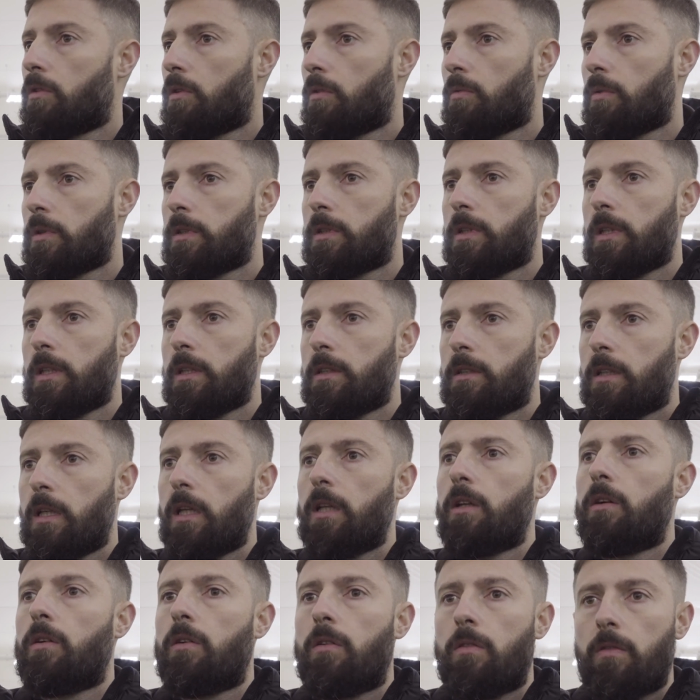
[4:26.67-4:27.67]
We see
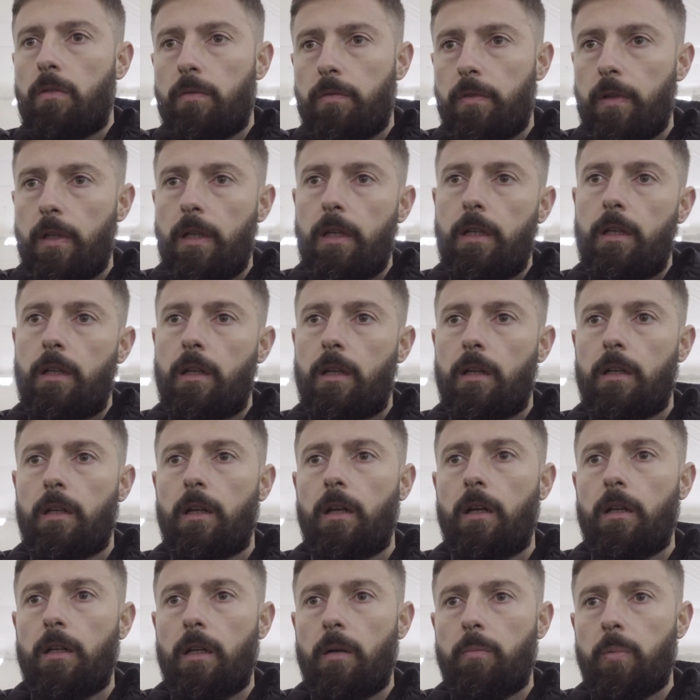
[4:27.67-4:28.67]
Tino filling
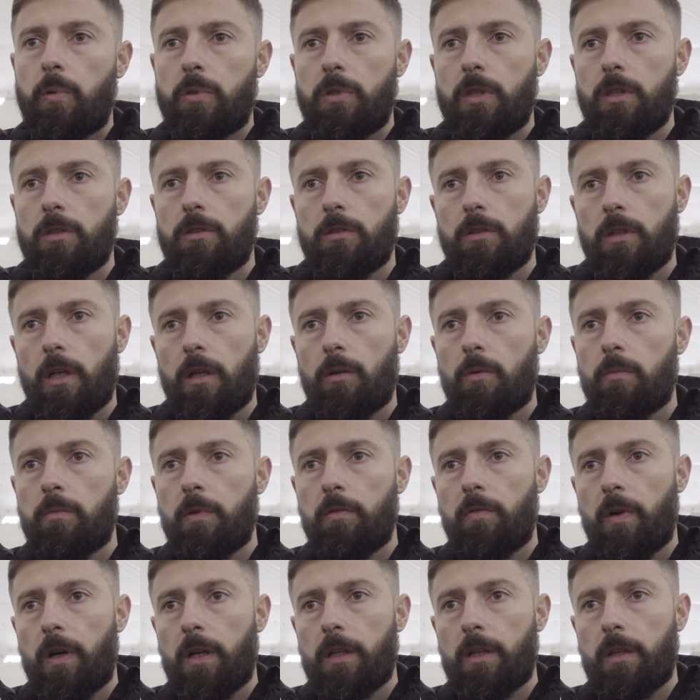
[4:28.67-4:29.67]
in a position that will be
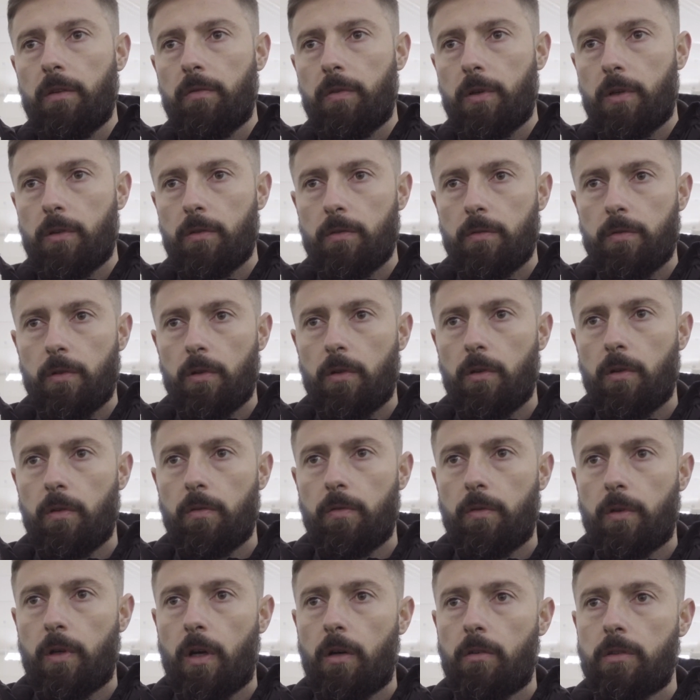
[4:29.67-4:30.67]
very difficult
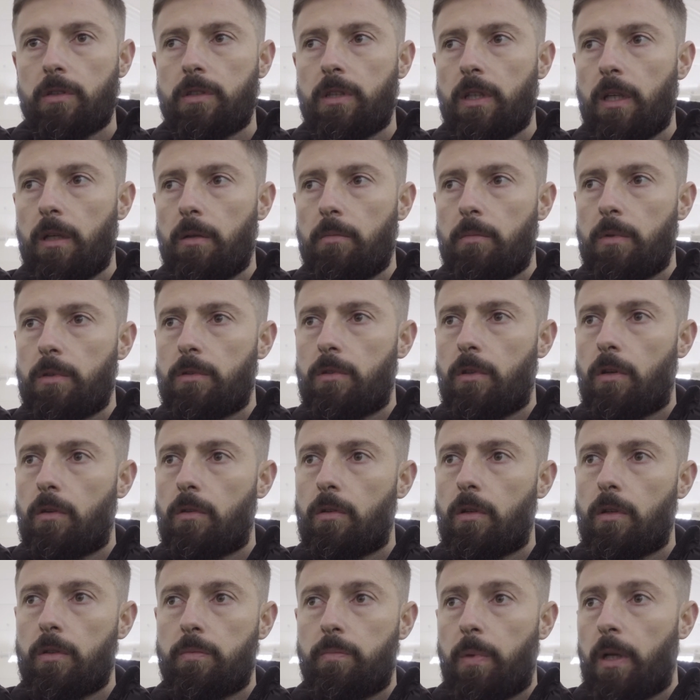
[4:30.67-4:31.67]
for our team. He's
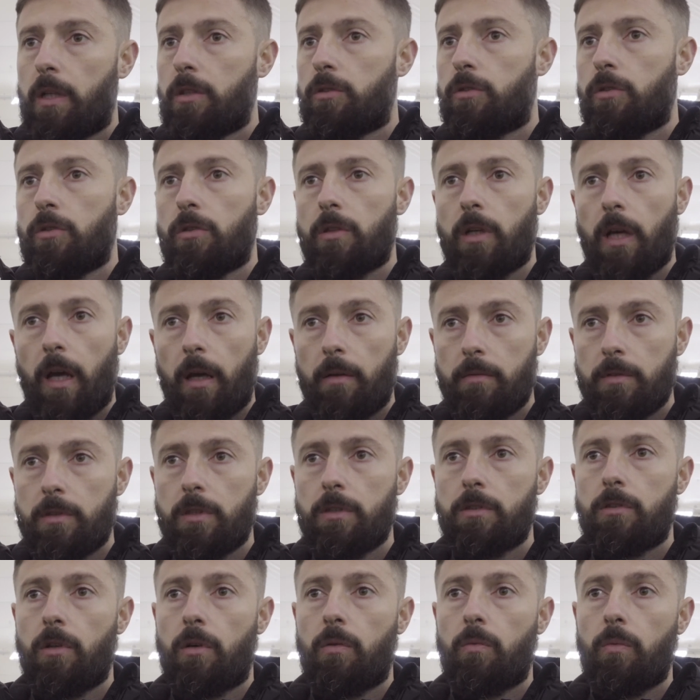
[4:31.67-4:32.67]
played 2 games.
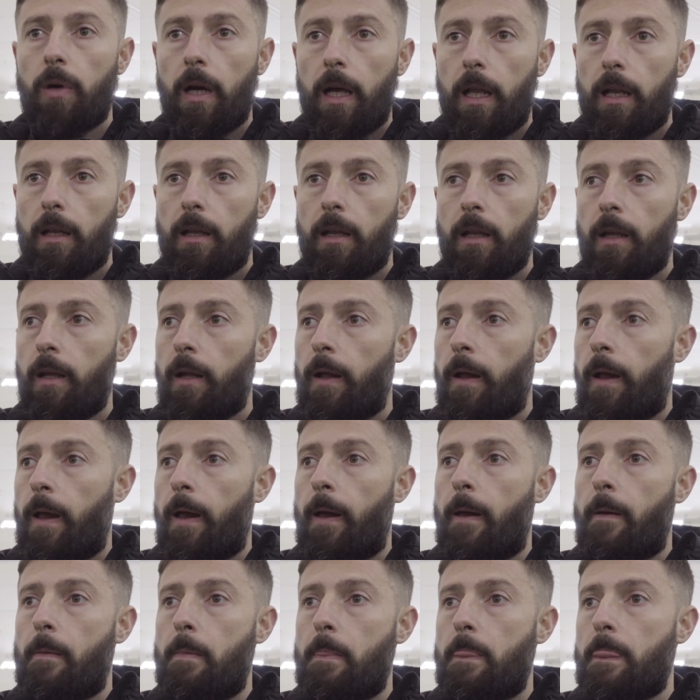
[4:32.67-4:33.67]
He's done well.
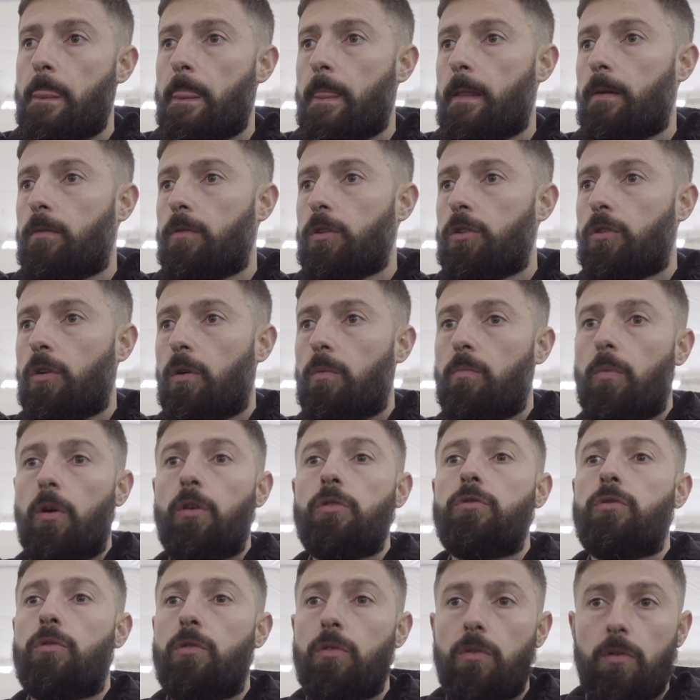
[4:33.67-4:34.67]
We saw
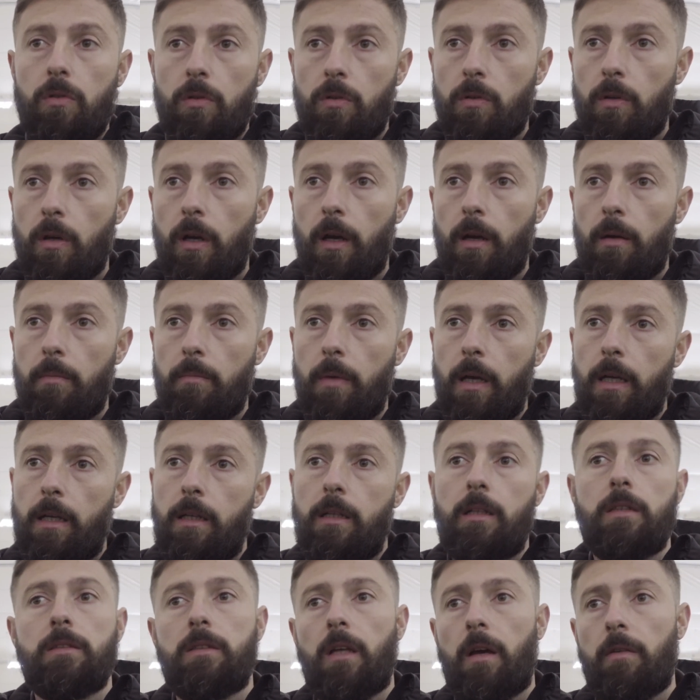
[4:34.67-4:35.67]
Moscow
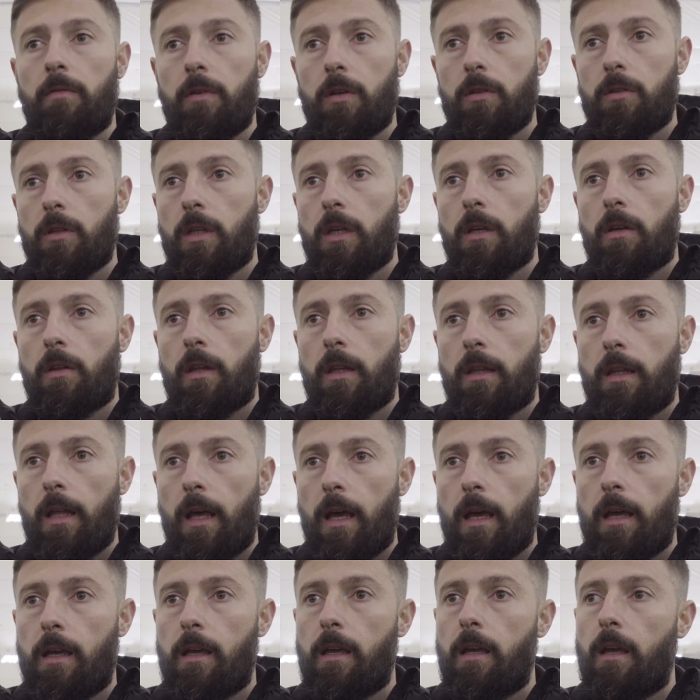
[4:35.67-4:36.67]
making his debut the other
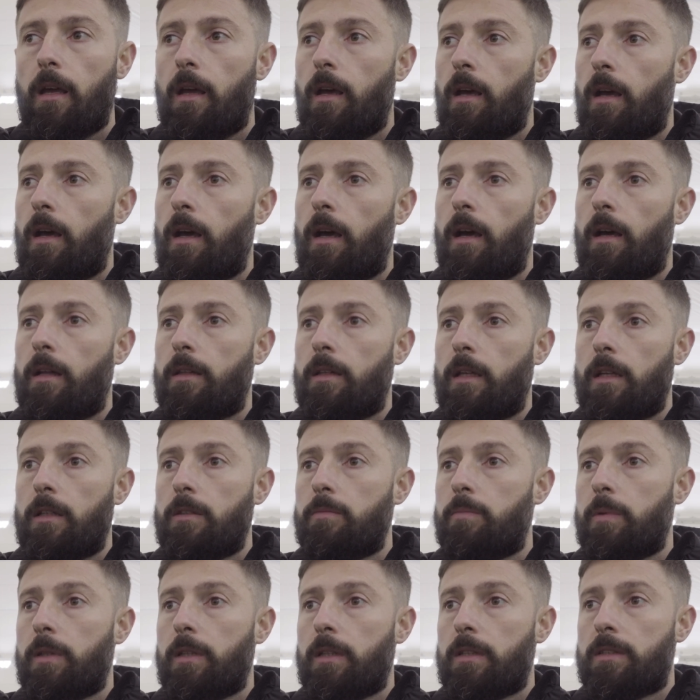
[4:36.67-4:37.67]
day. That he's
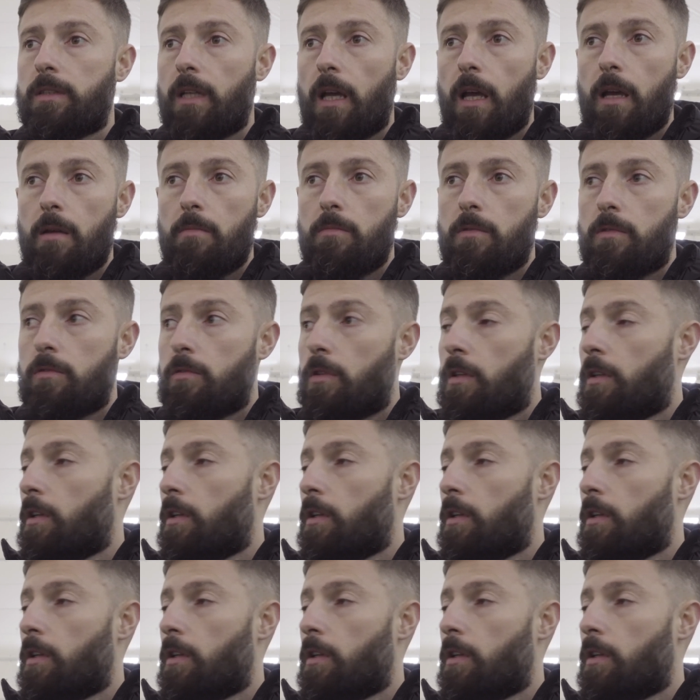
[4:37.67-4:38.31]
been the same.